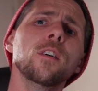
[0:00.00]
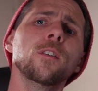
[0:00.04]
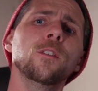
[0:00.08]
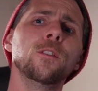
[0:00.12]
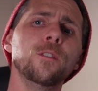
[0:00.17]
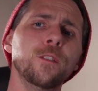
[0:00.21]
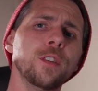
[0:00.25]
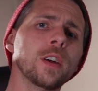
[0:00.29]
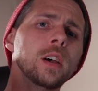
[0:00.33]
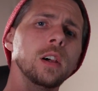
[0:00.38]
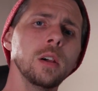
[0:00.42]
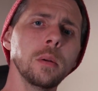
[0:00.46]

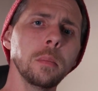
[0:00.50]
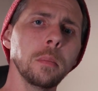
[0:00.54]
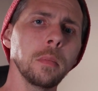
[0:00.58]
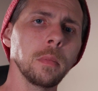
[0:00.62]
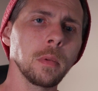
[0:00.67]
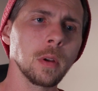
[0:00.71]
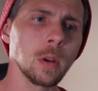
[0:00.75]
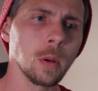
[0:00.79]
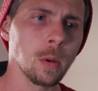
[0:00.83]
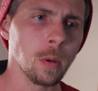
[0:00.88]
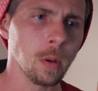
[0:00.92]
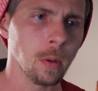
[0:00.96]

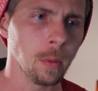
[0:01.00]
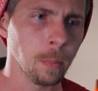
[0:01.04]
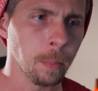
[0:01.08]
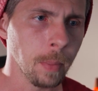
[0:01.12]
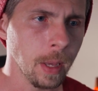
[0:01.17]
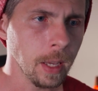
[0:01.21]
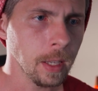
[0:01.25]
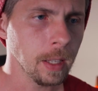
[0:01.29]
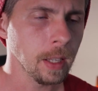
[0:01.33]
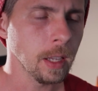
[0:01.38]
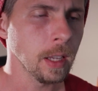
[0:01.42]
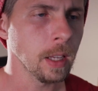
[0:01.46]

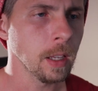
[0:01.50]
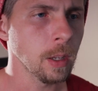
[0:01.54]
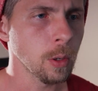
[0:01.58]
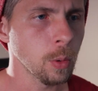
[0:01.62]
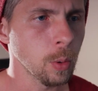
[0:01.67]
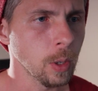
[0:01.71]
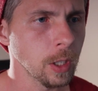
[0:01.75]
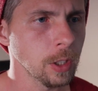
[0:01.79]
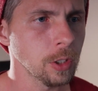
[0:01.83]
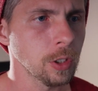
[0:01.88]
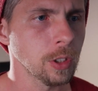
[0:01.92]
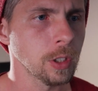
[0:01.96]
filmmaking
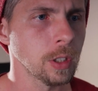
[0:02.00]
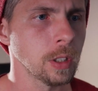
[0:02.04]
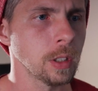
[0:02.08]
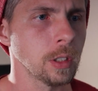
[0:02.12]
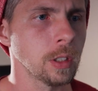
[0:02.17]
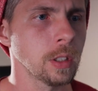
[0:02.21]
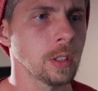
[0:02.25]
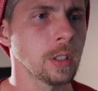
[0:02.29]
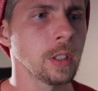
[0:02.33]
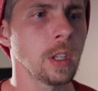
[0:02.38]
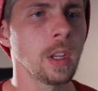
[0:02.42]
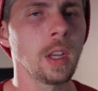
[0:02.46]

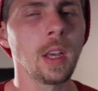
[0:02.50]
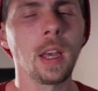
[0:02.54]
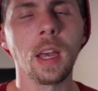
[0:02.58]
questions,